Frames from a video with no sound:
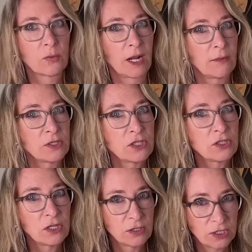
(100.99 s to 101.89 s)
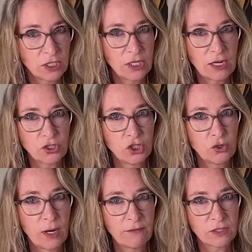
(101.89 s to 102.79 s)
When I was in, did National
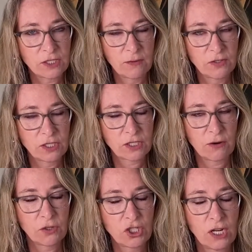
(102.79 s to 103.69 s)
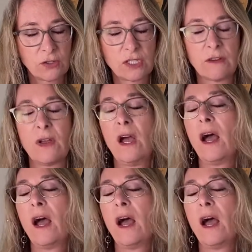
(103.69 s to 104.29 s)
Geographic stuff and Discovery Channel stuff,